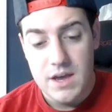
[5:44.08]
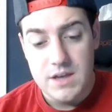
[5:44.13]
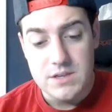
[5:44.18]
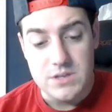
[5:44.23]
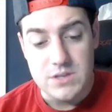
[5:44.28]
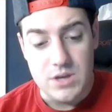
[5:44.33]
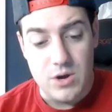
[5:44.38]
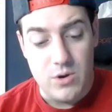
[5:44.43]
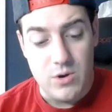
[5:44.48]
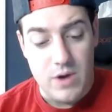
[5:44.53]

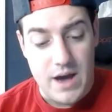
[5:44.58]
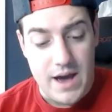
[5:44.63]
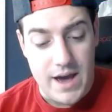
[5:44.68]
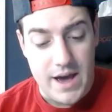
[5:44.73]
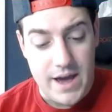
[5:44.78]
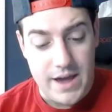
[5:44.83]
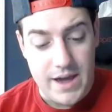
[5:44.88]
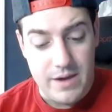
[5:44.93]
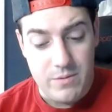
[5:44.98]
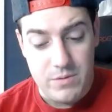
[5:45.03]
So
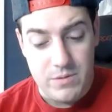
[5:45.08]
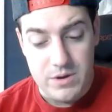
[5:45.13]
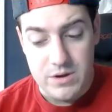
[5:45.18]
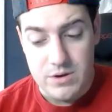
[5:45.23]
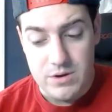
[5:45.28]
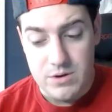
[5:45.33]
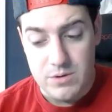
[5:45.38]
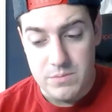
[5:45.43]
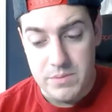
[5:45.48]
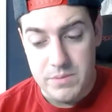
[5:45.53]
I
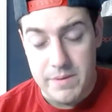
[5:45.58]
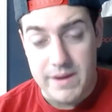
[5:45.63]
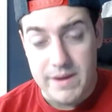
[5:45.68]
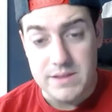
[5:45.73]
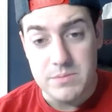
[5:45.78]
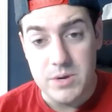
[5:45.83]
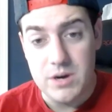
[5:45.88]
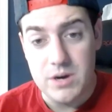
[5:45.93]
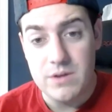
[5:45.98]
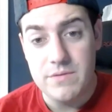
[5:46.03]
will be back
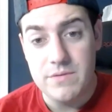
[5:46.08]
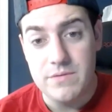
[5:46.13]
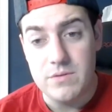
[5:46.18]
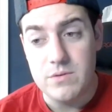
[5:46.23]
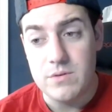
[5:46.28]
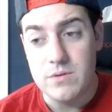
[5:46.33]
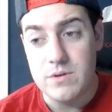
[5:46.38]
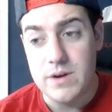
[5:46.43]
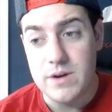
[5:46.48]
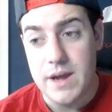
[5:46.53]
tomorrow
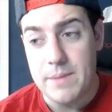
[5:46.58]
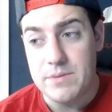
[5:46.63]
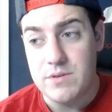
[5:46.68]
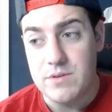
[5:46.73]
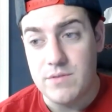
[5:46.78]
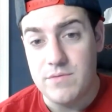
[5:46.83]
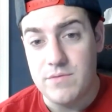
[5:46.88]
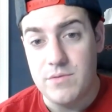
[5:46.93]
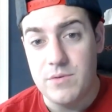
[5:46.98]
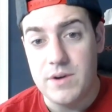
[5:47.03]
for
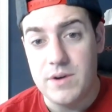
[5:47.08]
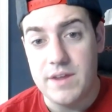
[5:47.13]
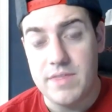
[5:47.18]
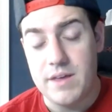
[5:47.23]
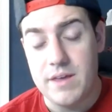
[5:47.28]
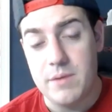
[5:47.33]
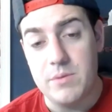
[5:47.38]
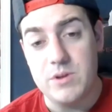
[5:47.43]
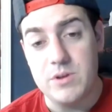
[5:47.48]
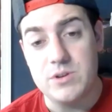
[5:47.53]
episode four. I
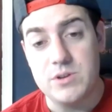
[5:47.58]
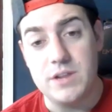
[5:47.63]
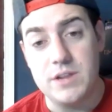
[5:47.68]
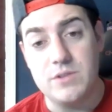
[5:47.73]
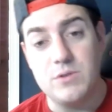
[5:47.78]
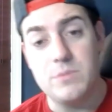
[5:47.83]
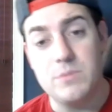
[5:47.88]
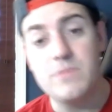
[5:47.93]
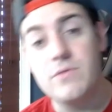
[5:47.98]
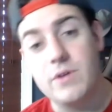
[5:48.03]
think I'm going to try to
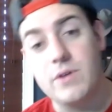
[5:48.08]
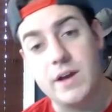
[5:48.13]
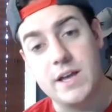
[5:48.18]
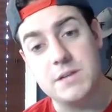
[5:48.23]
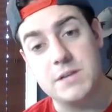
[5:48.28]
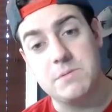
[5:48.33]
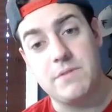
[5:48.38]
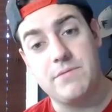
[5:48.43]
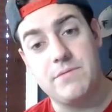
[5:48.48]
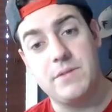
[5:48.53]
do it before I
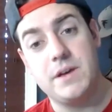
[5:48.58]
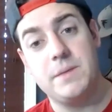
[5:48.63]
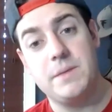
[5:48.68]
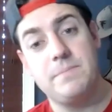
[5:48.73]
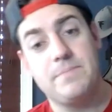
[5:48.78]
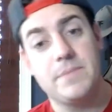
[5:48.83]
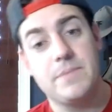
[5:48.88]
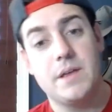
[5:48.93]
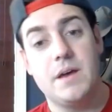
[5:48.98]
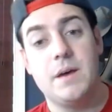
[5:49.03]
catch my flight,
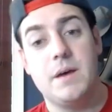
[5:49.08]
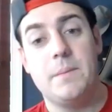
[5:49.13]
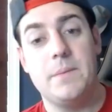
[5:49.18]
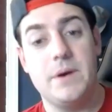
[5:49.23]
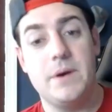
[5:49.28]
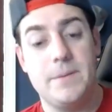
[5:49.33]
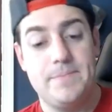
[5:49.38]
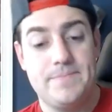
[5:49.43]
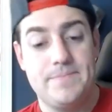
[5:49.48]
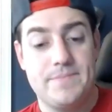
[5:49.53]

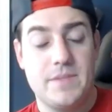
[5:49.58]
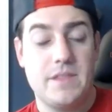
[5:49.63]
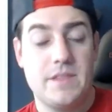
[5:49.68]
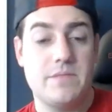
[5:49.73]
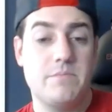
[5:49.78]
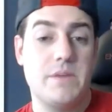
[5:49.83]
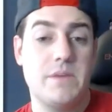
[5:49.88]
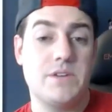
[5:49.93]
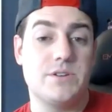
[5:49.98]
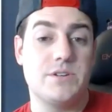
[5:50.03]
but
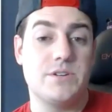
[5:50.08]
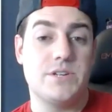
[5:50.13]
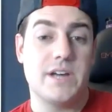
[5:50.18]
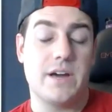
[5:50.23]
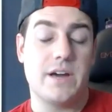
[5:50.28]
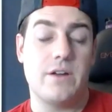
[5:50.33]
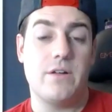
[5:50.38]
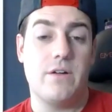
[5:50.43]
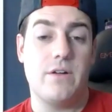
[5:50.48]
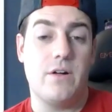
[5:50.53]
make sure to
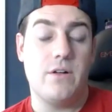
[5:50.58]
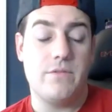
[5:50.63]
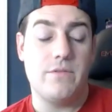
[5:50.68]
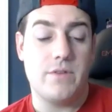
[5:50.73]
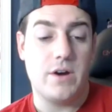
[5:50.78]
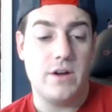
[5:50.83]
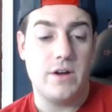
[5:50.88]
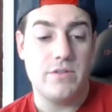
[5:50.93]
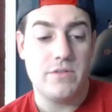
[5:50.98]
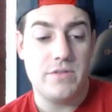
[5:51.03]
check out all, all of
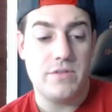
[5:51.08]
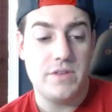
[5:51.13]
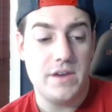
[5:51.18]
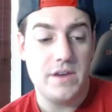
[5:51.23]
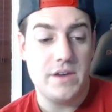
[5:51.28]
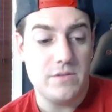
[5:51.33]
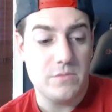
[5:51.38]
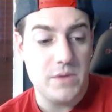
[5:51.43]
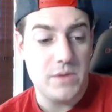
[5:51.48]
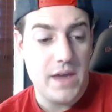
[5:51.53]
our other
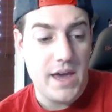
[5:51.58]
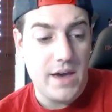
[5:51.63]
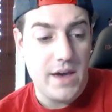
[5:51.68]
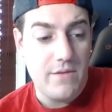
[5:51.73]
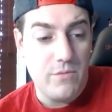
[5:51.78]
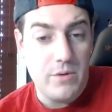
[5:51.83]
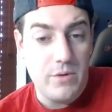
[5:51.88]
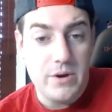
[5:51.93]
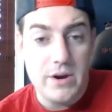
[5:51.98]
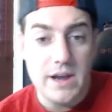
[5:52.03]
things. We
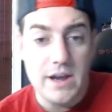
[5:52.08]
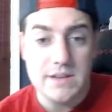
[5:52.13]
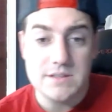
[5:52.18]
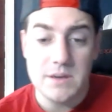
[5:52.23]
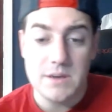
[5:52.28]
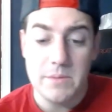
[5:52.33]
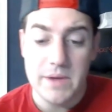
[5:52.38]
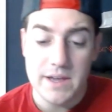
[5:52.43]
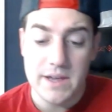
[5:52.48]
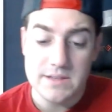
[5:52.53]
have Winter House
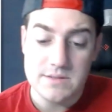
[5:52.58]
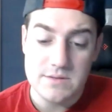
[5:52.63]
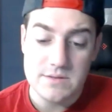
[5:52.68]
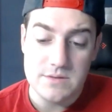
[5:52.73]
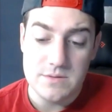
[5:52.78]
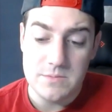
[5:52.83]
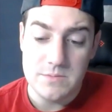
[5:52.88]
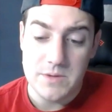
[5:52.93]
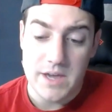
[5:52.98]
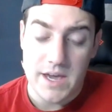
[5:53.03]
coming out
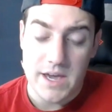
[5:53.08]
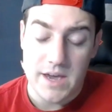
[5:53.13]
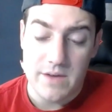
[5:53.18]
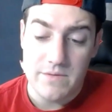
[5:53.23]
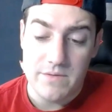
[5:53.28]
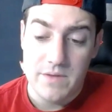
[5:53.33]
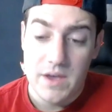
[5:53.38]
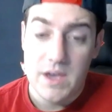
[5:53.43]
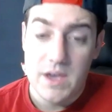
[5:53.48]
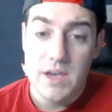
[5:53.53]
soon. We
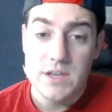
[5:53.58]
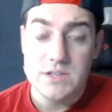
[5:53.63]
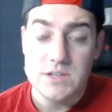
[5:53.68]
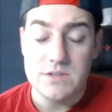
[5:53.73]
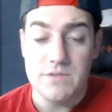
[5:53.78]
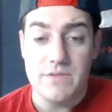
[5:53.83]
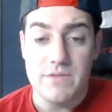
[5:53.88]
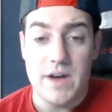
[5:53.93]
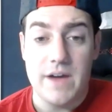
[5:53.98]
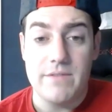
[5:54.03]
have
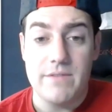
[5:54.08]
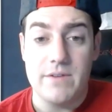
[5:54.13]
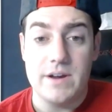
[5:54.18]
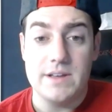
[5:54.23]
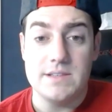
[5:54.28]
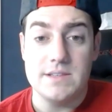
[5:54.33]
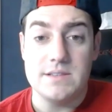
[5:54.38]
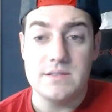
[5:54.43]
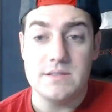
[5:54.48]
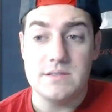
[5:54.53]
Survivor
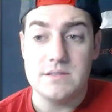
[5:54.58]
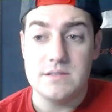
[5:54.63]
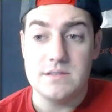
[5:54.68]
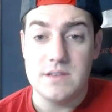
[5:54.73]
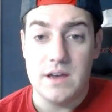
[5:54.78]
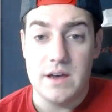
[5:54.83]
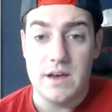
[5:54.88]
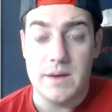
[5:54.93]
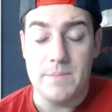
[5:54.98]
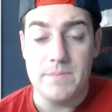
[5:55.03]
and
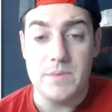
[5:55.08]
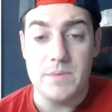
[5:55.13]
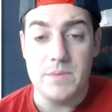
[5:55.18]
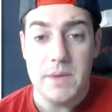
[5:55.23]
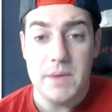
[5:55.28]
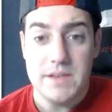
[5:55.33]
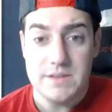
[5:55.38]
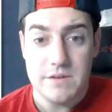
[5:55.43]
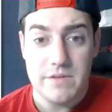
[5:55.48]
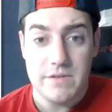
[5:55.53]
um, the
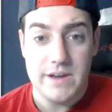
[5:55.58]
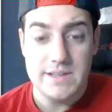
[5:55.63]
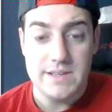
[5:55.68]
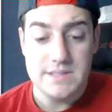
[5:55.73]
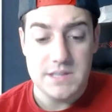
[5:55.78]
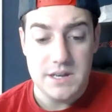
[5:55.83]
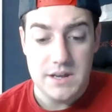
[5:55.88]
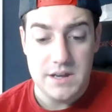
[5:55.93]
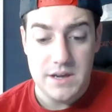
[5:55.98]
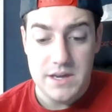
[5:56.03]
Amazing Race
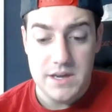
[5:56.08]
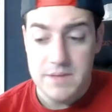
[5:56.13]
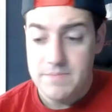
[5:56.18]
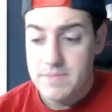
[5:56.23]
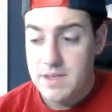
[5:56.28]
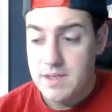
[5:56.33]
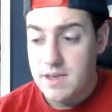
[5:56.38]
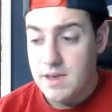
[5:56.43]
tonight.